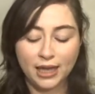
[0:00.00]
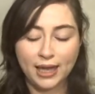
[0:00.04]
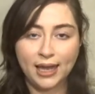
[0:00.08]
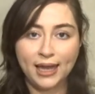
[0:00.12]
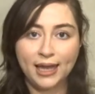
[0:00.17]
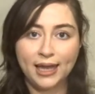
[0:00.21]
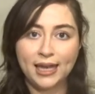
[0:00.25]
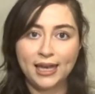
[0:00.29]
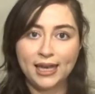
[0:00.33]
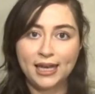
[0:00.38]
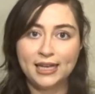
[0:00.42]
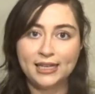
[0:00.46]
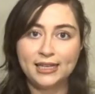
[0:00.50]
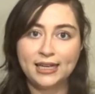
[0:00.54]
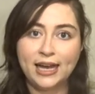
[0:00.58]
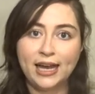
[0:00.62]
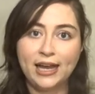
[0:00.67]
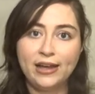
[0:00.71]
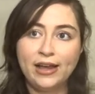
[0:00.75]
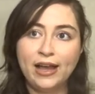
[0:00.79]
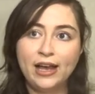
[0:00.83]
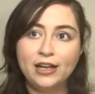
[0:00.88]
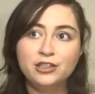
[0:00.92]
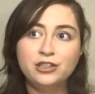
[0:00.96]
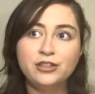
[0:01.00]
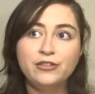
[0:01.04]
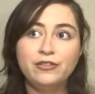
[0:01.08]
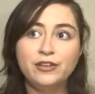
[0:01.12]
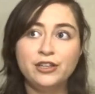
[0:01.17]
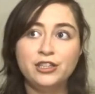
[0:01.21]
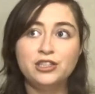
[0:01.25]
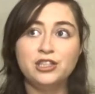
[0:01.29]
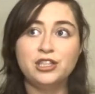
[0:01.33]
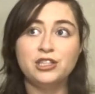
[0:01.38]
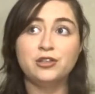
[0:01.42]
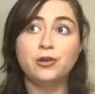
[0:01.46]
And I actually
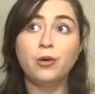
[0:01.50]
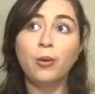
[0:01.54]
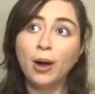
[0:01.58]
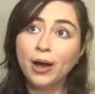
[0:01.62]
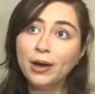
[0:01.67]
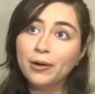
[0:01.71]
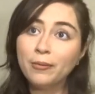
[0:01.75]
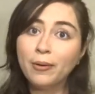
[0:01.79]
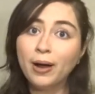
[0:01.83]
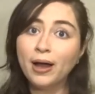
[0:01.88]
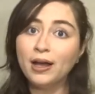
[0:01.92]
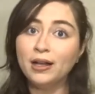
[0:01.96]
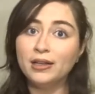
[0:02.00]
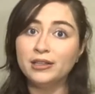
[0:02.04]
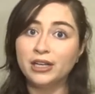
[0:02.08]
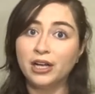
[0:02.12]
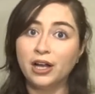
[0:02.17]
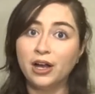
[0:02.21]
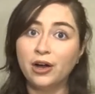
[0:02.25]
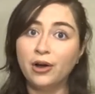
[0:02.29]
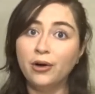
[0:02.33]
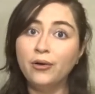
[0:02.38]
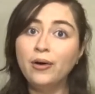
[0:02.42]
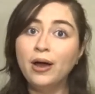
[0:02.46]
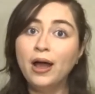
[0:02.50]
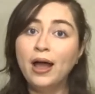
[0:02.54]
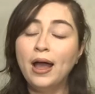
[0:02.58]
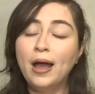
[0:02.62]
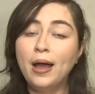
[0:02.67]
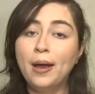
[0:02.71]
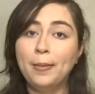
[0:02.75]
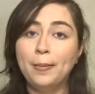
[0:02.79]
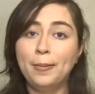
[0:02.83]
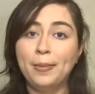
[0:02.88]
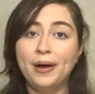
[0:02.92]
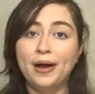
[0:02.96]
finished this quite a while ago,
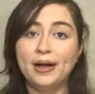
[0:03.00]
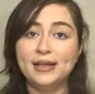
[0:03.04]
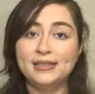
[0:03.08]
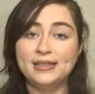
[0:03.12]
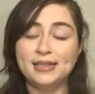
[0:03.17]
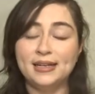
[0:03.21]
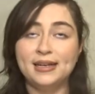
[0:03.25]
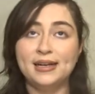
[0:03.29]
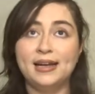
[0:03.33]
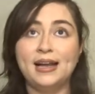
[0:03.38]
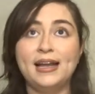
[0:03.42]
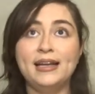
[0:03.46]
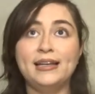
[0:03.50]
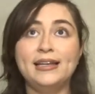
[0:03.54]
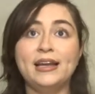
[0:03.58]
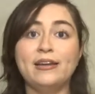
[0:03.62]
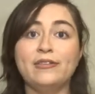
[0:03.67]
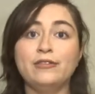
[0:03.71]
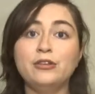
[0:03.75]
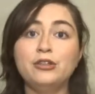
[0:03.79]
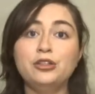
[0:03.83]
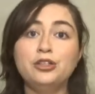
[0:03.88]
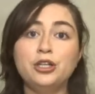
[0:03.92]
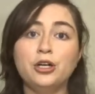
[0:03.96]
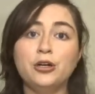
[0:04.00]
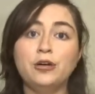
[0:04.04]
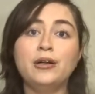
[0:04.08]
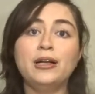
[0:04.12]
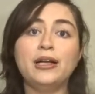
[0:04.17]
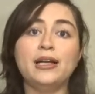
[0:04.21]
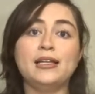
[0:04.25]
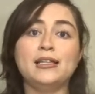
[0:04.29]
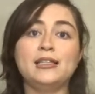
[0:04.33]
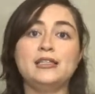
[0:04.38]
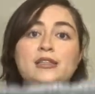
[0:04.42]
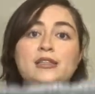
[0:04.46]
but I never showed it,